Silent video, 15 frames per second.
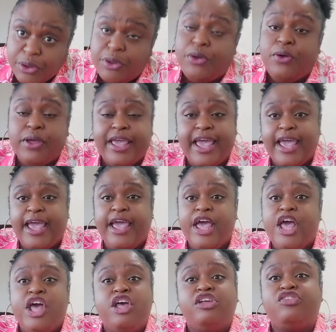Okay?
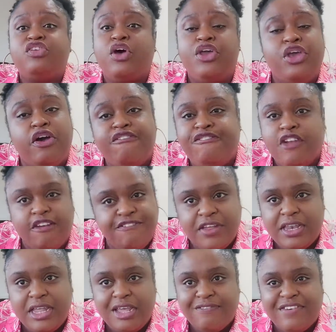So your
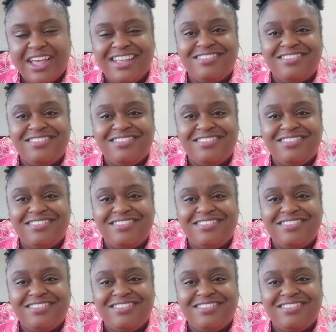fluffy diva